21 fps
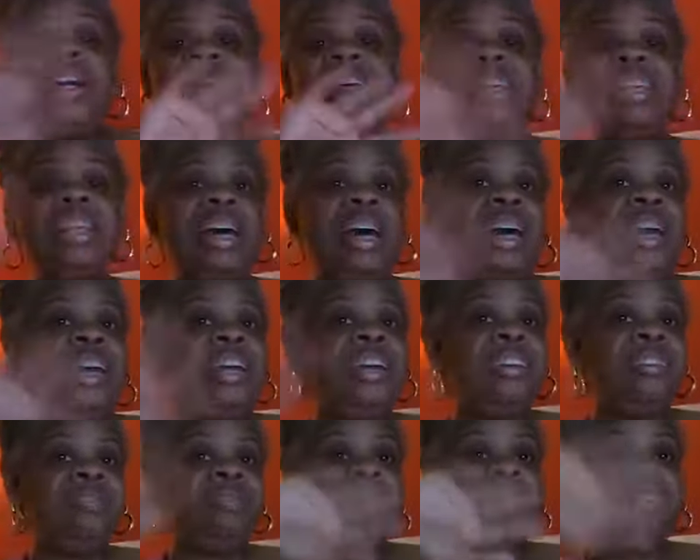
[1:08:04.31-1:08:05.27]
you, Asana.
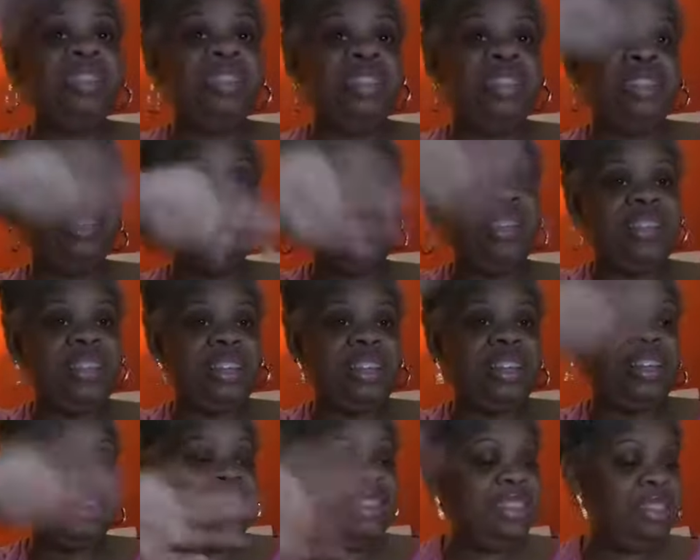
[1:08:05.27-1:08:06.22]
Oh, good
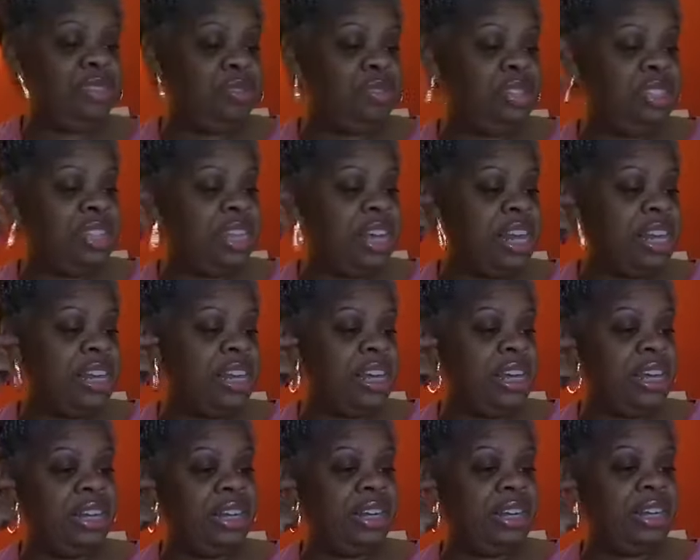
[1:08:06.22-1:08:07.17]
night.
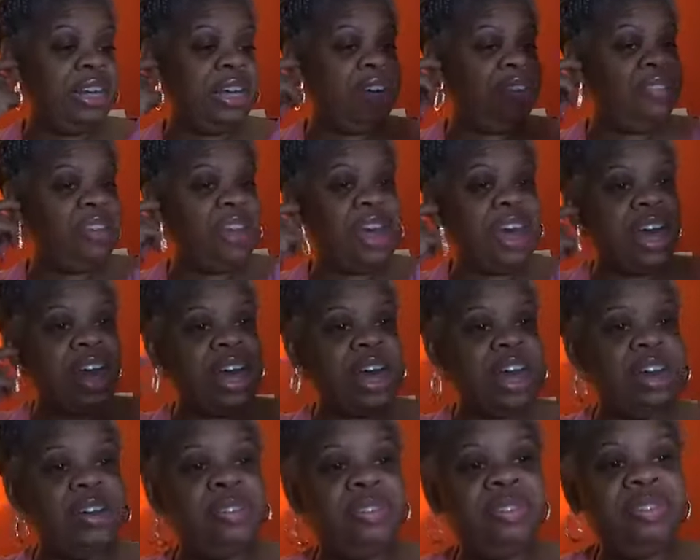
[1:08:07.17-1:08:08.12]

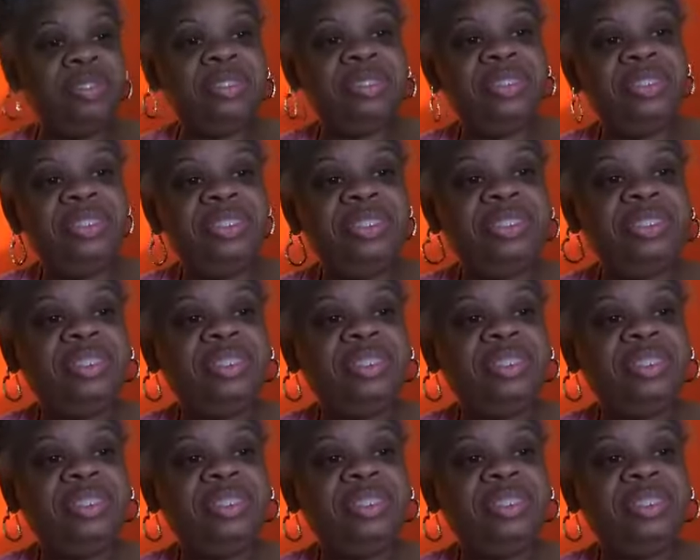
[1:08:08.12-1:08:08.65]
Talk to y'all later.